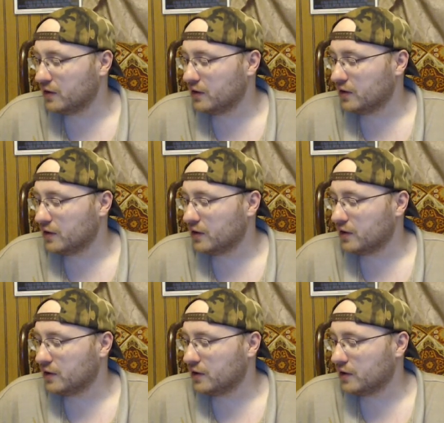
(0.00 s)

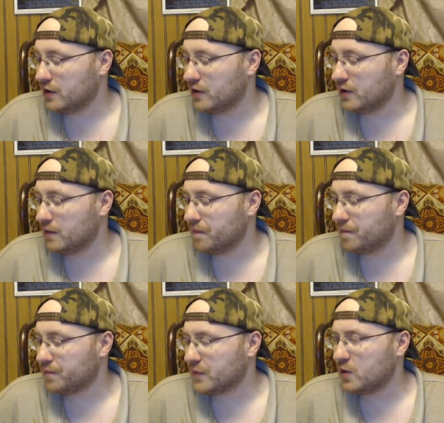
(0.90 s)

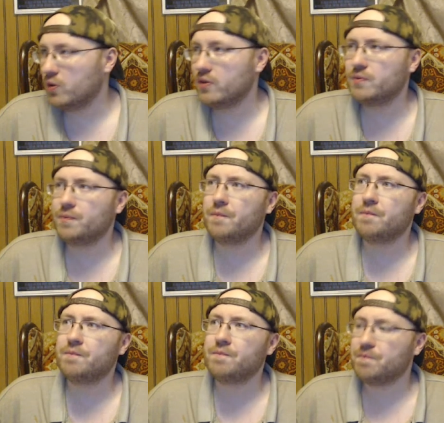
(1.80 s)

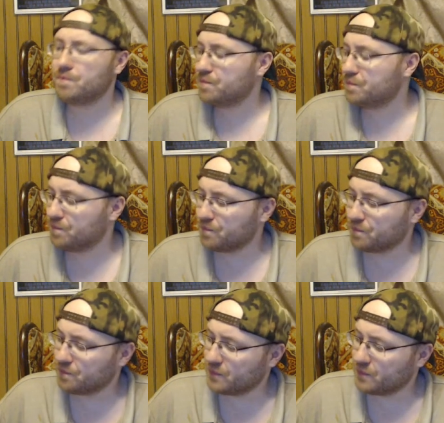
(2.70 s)
(silence)